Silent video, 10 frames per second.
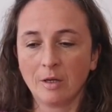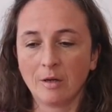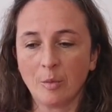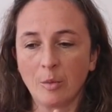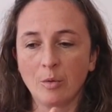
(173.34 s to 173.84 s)

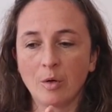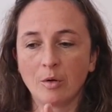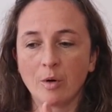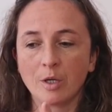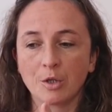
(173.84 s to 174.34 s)
people weren't
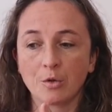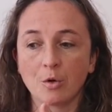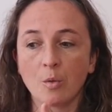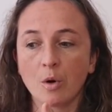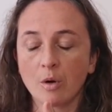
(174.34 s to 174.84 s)
quite
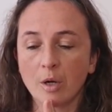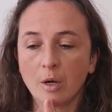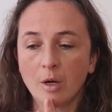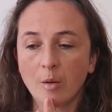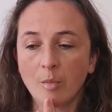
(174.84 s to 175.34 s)
sure what
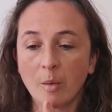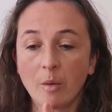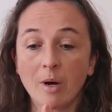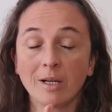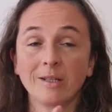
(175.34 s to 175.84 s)
maybe
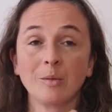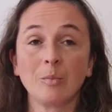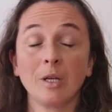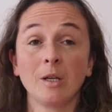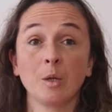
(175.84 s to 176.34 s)
might then
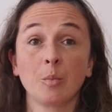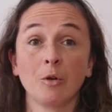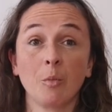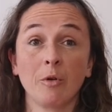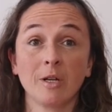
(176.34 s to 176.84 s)
be an
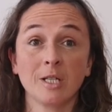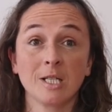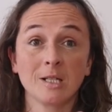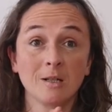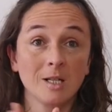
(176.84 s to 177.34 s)
appropriate
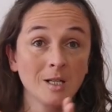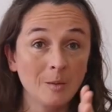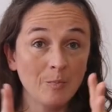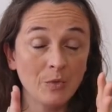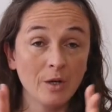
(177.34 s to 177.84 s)

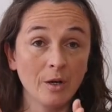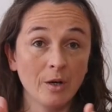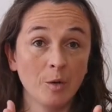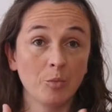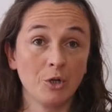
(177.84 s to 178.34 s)

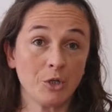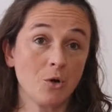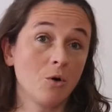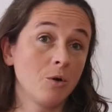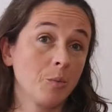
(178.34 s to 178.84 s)

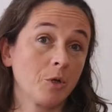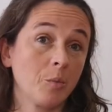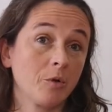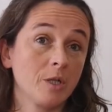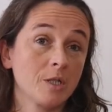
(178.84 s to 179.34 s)
protocol, an
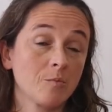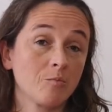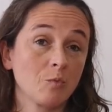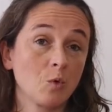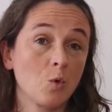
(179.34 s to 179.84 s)
appropriate
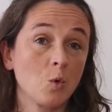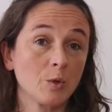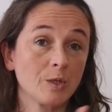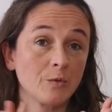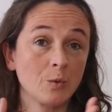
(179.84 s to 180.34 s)

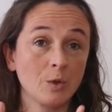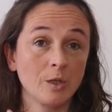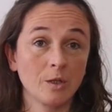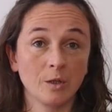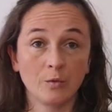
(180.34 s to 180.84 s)
course for the